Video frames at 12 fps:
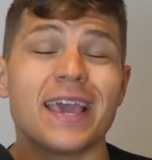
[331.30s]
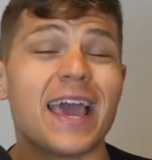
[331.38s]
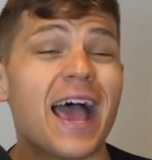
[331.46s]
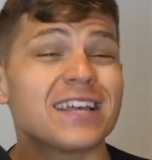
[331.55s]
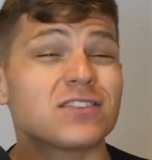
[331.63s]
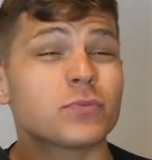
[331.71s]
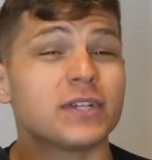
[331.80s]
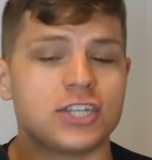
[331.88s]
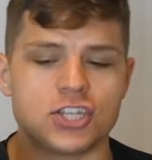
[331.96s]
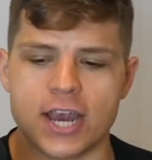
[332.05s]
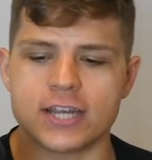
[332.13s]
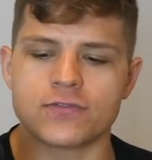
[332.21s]
it hasn't really
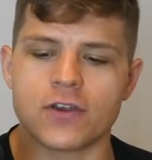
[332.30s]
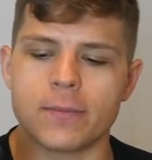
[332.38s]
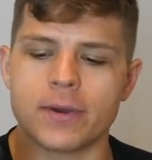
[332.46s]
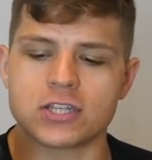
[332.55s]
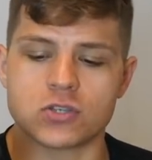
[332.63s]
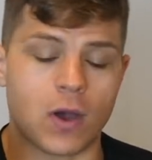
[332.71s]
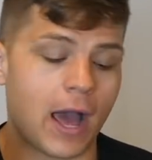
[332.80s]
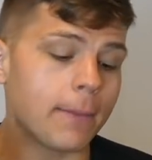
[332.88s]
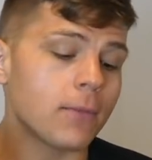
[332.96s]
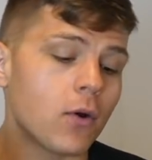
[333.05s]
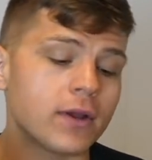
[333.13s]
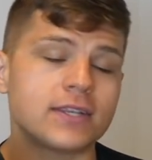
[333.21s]
changed very much. So
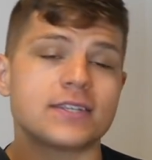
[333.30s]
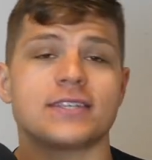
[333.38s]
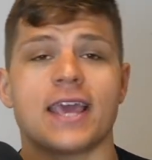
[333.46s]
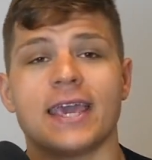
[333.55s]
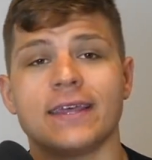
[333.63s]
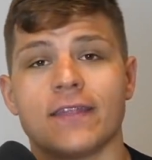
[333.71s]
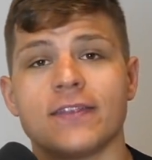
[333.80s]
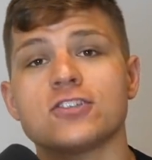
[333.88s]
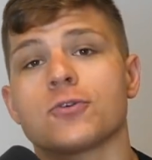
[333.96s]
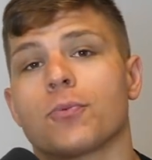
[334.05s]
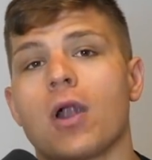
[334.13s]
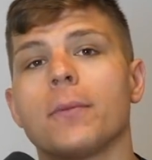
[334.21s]
I'm going to say that
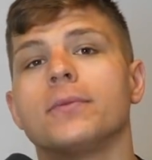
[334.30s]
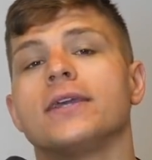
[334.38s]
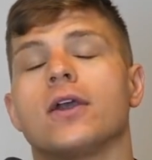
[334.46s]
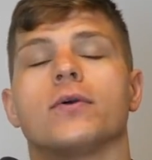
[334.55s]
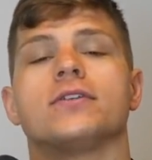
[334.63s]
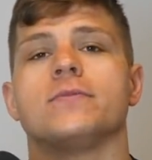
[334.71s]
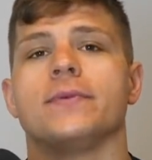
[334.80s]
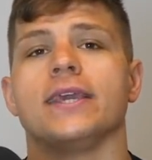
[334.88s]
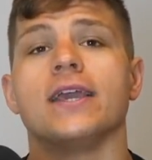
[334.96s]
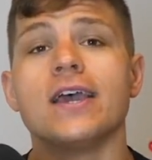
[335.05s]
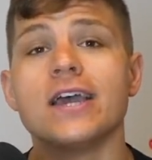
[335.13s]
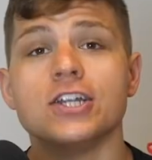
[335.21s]
these are probably going to
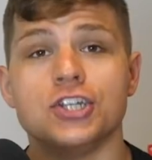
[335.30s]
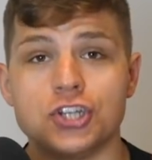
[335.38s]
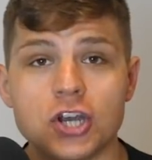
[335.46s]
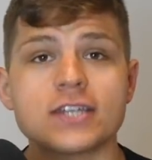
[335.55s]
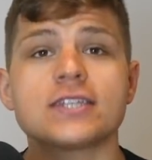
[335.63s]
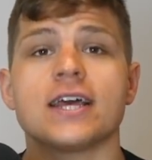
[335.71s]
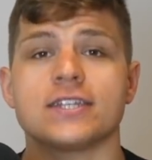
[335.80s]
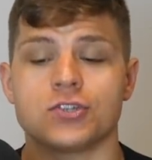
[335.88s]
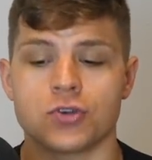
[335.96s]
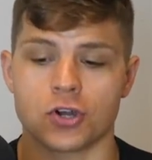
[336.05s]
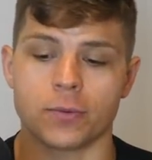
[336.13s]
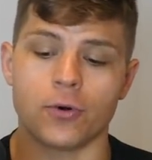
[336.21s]
be just as
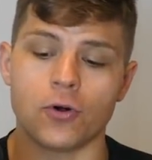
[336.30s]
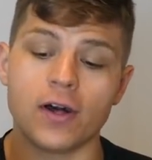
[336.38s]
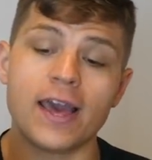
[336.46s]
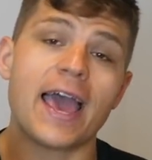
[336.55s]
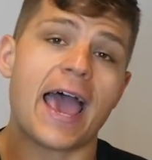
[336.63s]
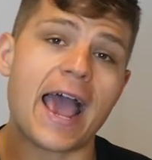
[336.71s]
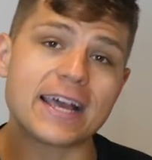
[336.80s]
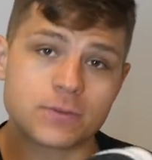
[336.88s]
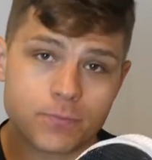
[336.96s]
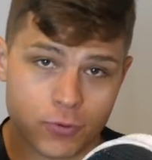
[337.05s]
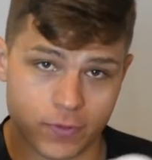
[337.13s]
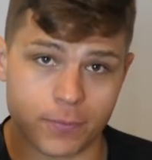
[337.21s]
durable as
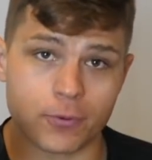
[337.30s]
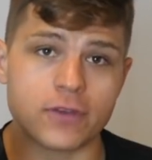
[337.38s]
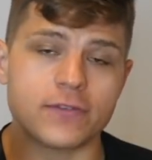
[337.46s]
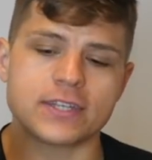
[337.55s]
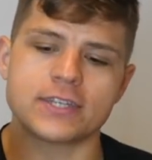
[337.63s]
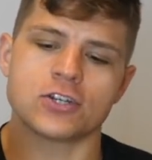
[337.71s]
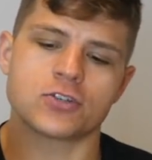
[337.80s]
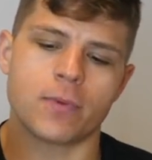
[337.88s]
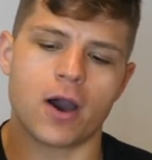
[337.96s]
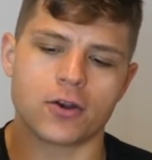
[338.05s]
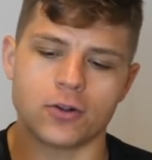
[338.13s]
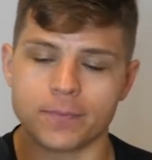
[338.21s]
the previous year's
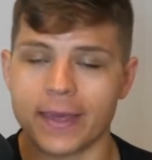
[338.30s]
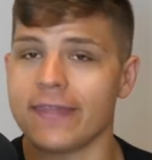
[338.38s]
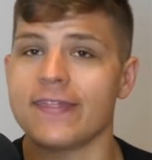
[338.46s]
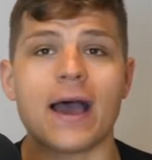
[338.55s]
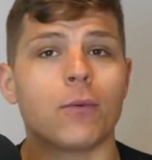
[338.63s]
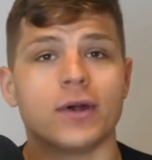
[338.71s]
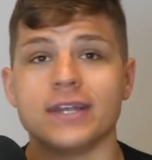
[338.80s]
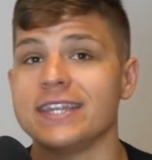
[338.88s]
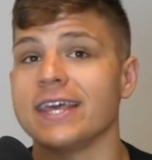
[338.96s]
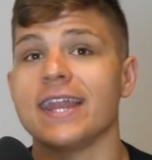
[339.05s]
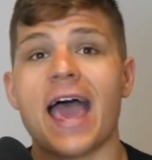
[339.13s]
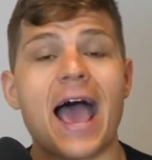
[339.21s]
model, and that one
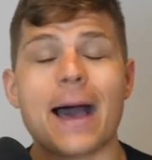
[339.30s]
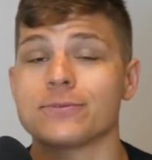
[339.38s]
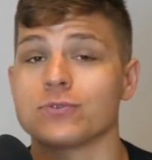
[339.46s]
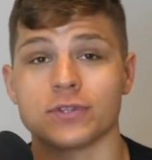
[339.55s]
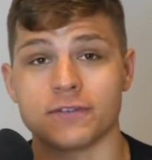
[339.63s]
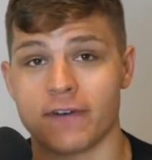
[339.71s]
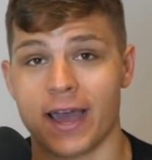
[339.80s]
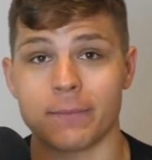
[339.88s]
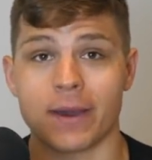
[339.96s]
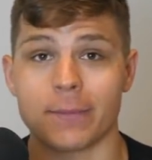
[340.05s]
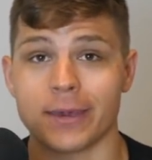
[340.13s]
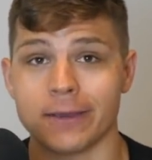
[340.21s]
did absolutely fine
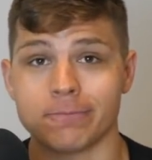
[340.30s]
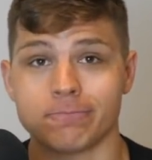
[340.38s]
by me.